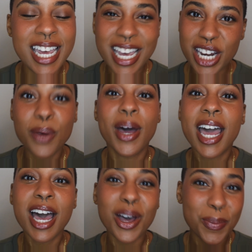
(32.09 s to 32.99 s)

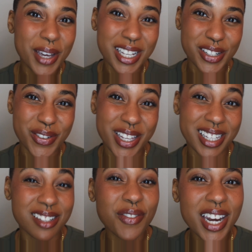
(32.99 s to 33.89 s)
Anyway, I hope you guys enjoyed
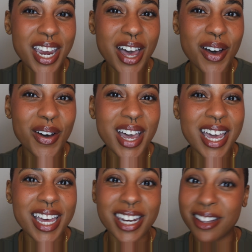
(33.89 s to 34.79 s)
this video and